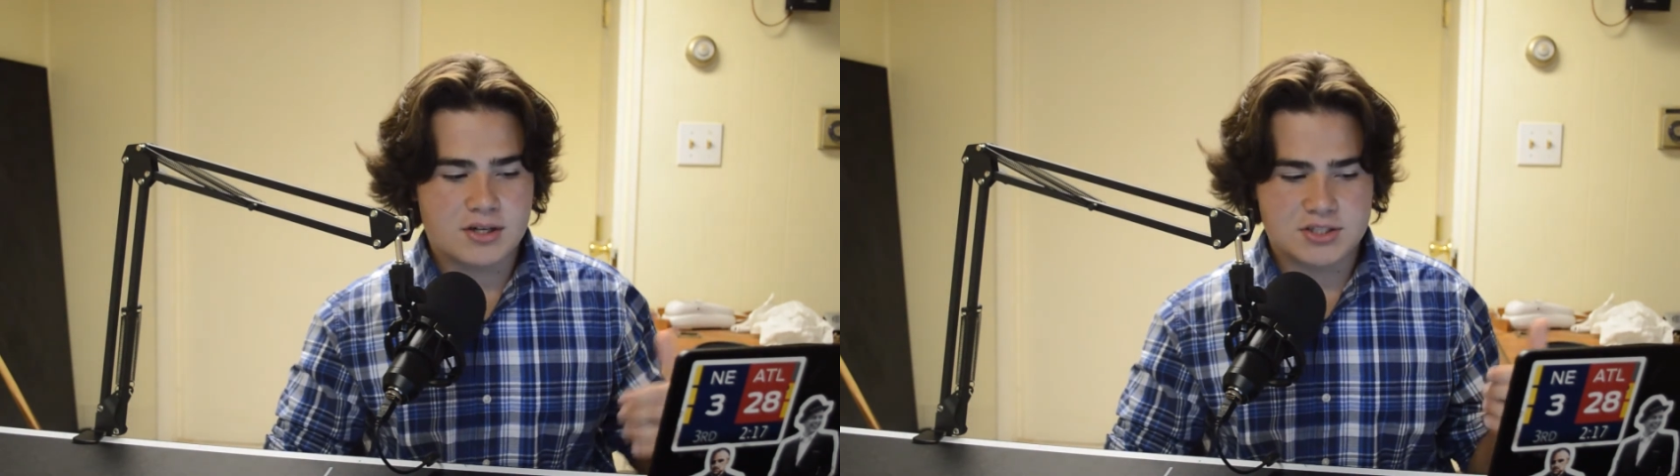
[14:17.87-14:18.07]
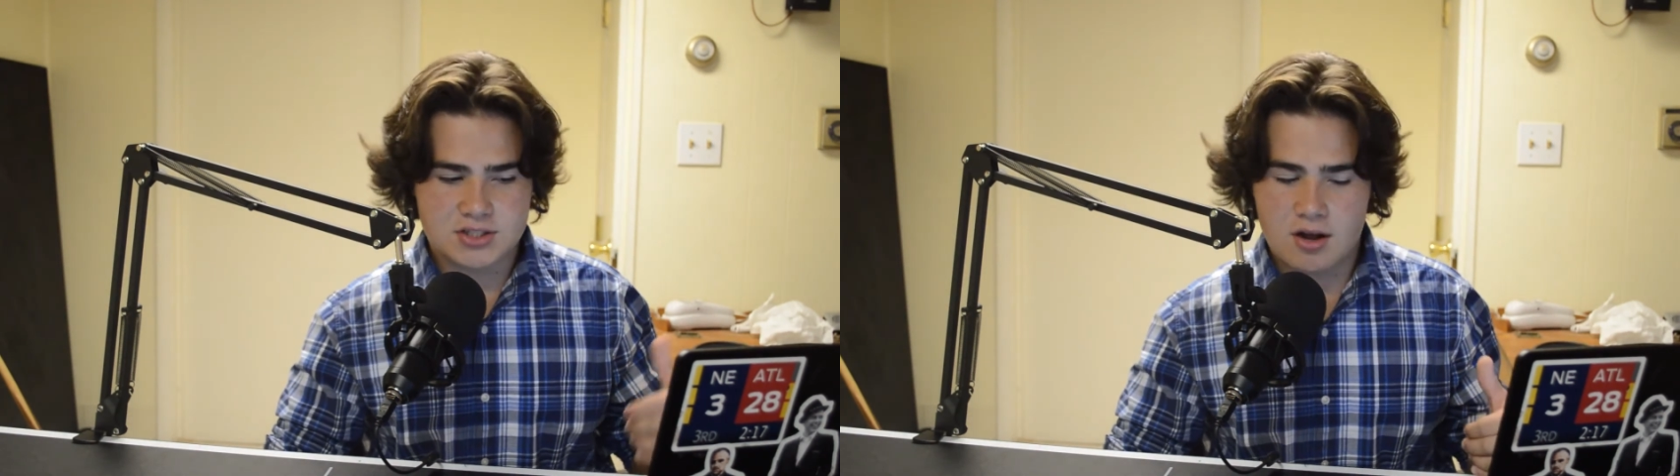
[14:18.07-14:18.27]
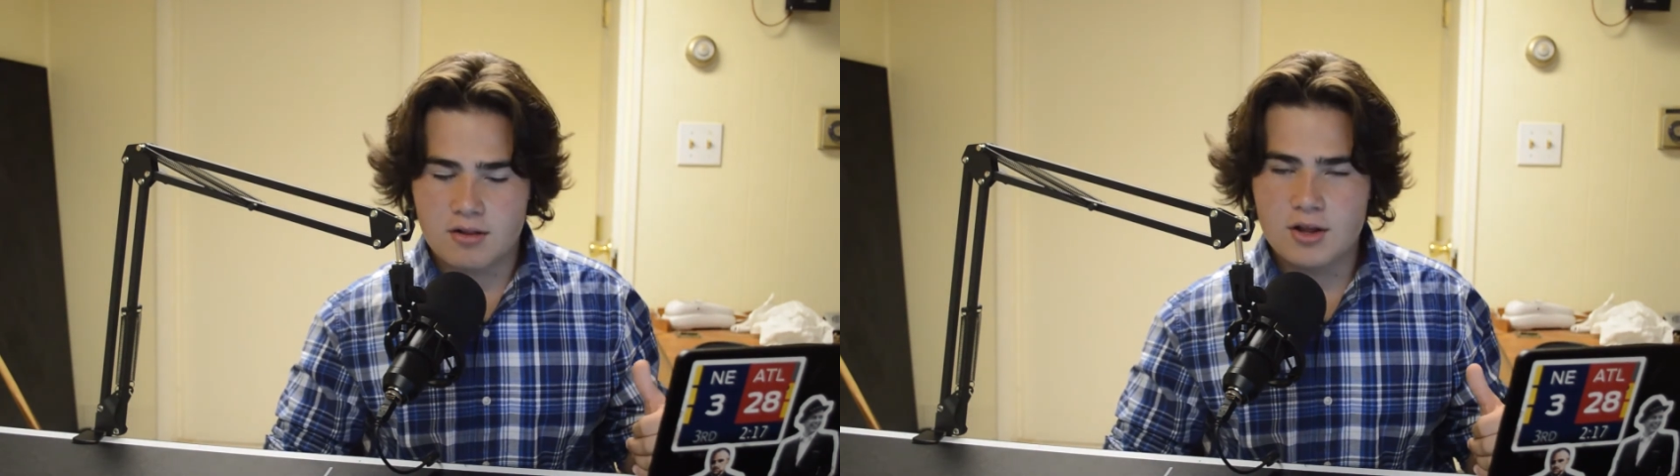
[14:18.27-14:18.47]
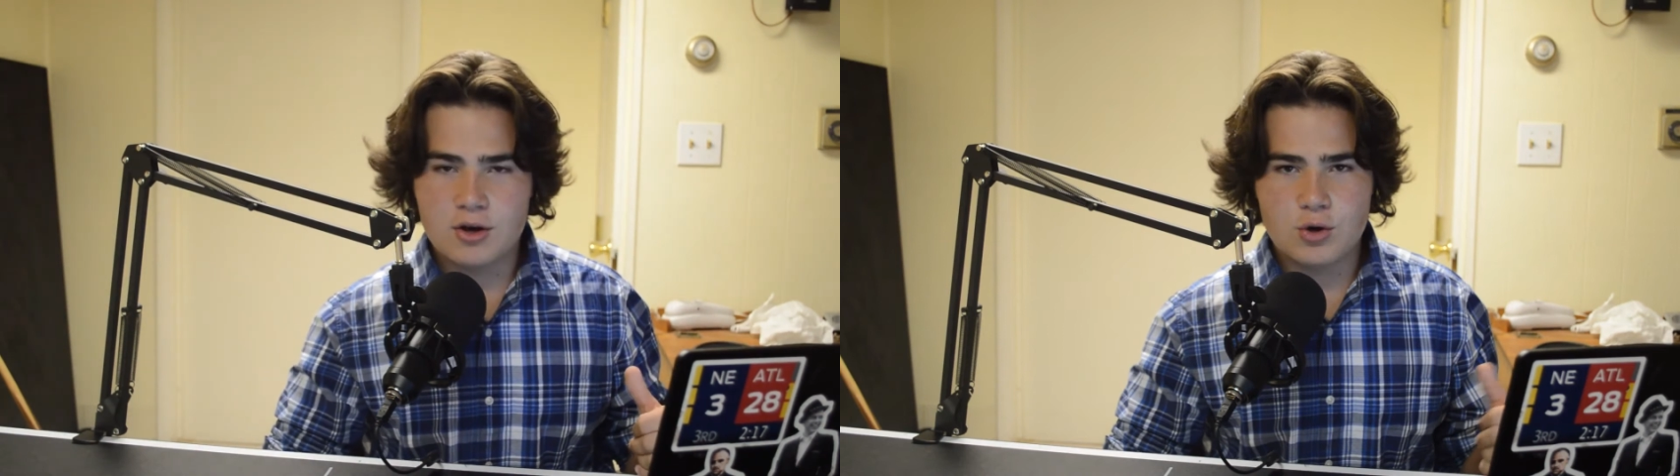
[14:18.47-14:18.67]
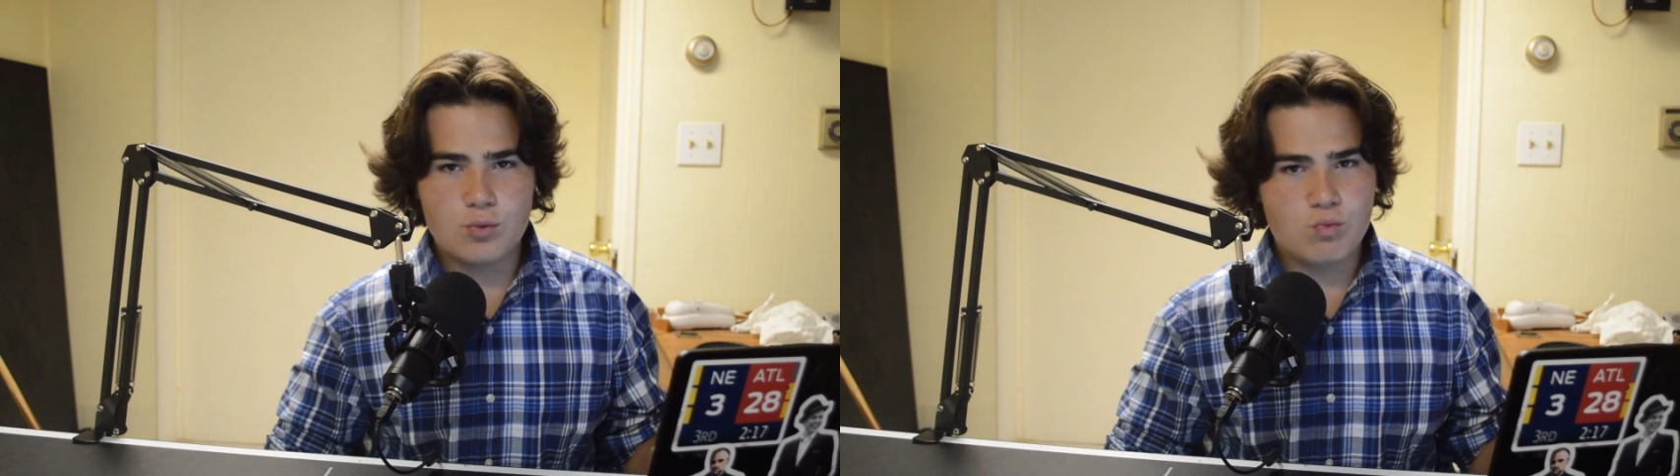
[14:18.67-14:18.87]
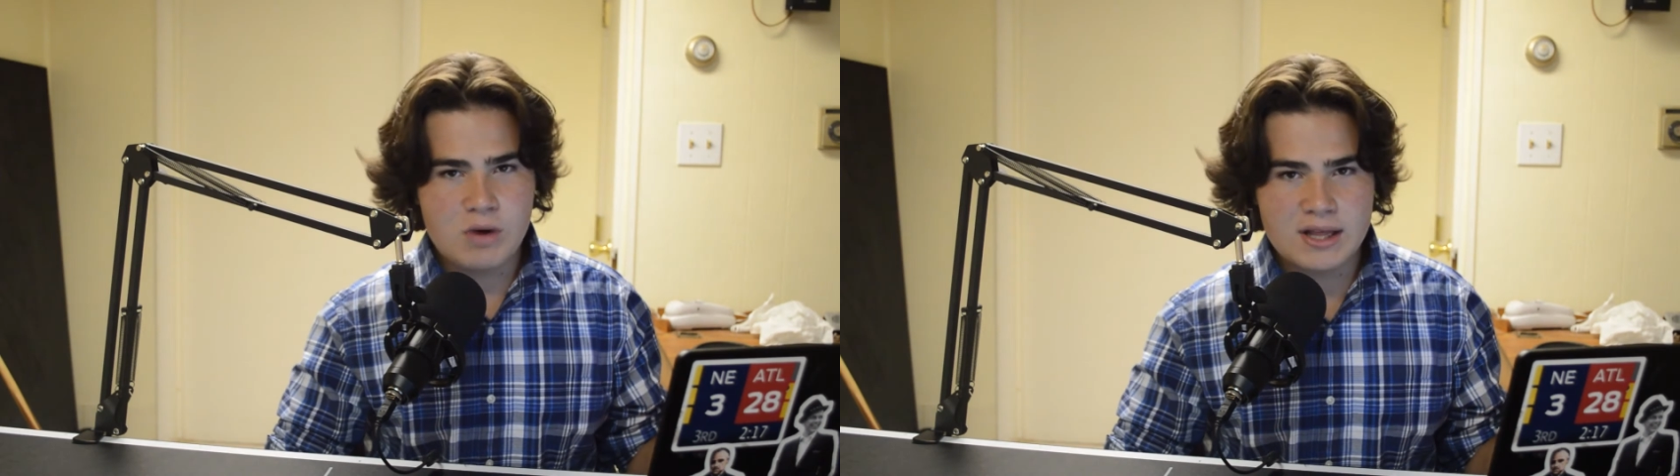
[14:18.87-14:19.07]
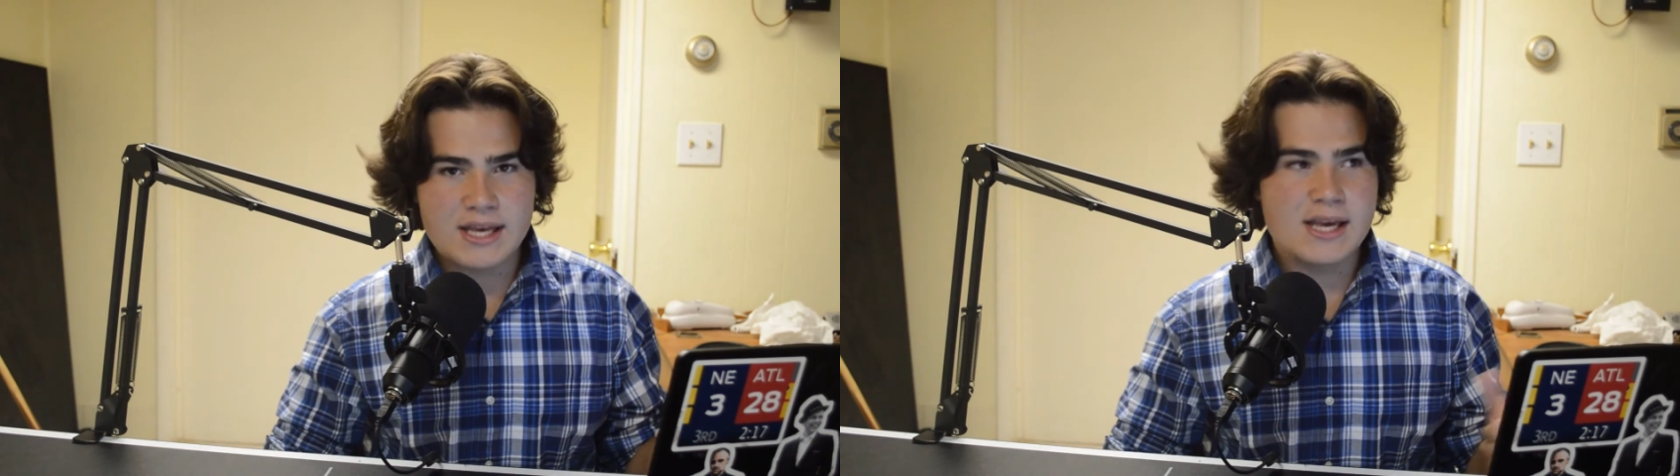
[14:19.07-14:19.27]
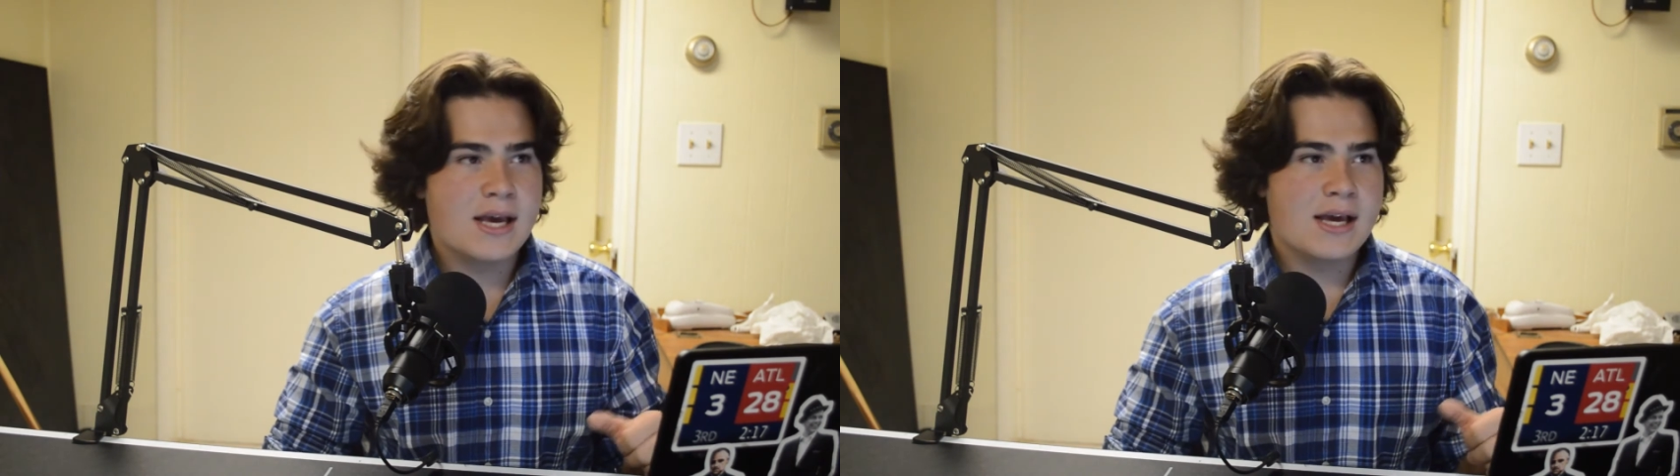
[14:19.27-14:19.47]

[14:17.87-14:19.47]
Gasol, who really,